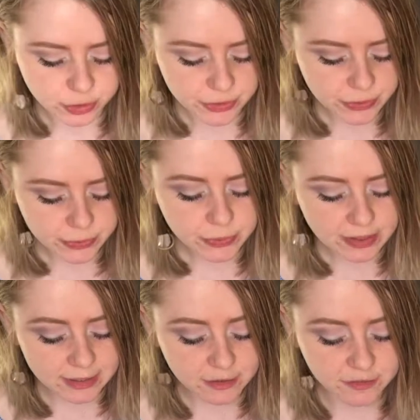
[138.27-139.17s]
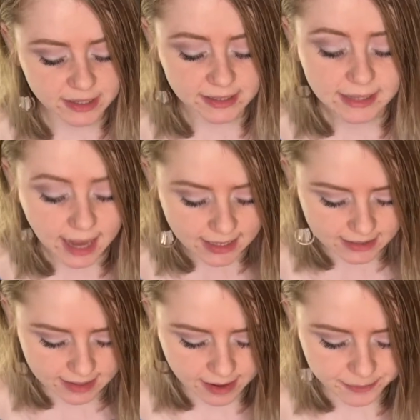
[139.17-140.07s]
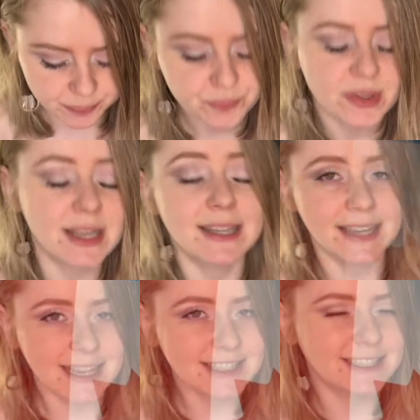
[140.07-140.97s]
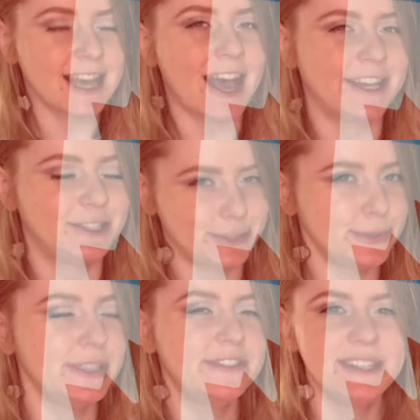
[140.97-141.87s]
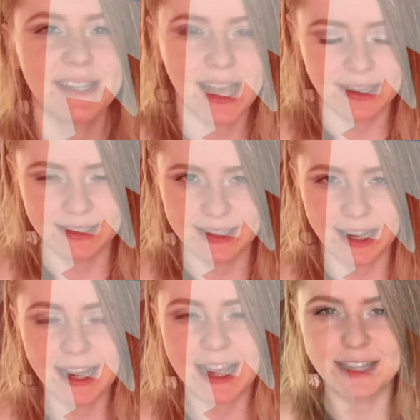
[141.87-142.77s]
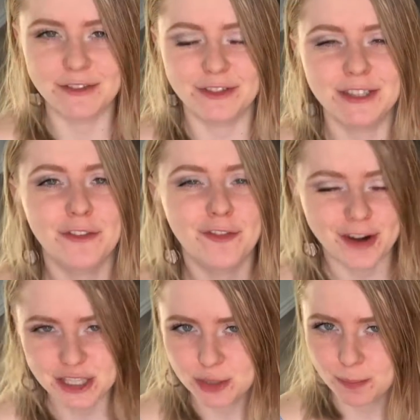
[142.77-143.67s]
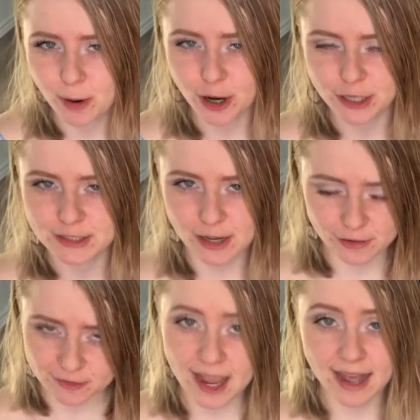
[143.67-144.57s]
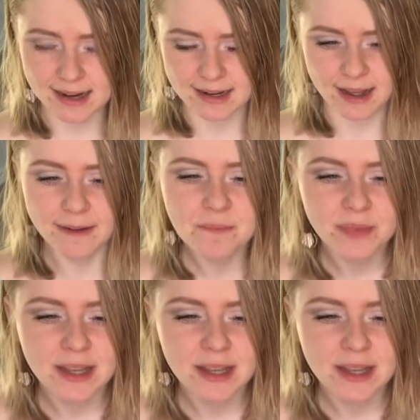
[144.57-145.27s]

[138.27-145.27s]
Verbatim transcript: Do you live in Canada? Yes, I do live in Canada. I live in the French part of Canada,